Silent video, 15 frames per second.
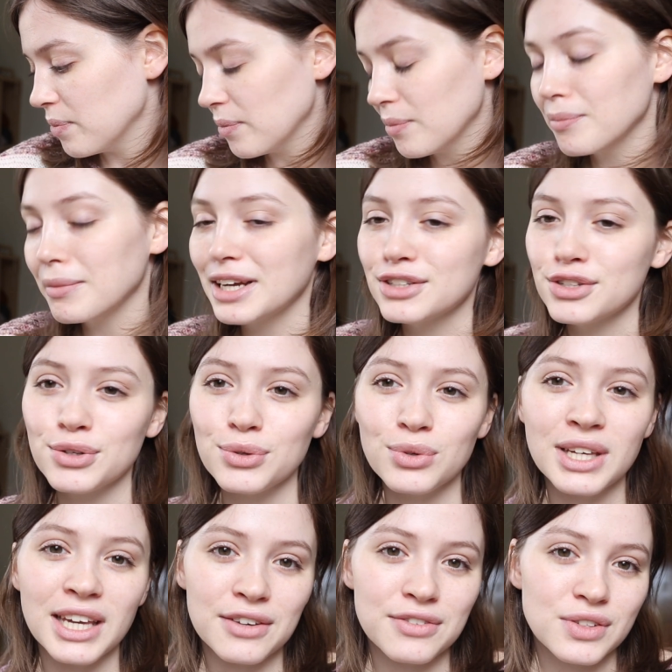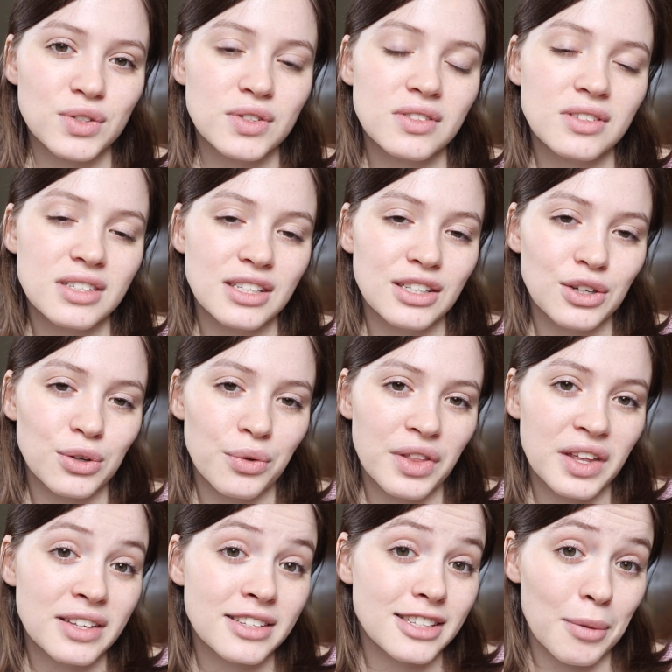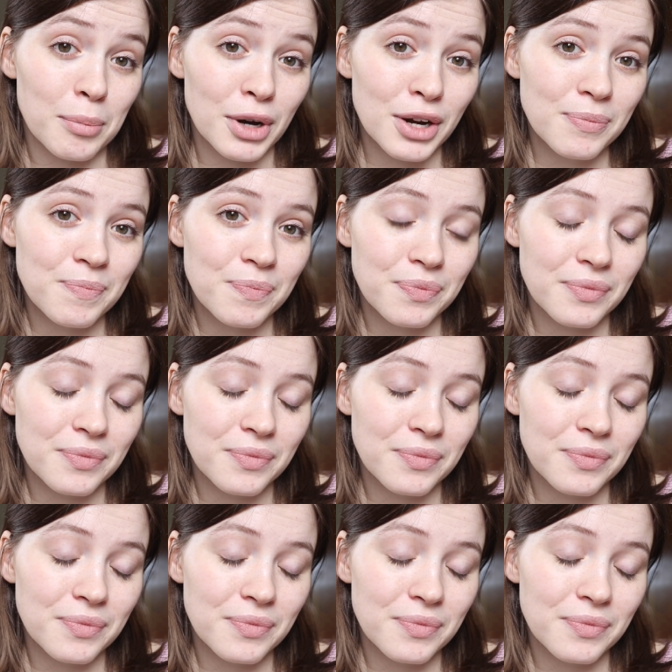my two gifts to you this summer.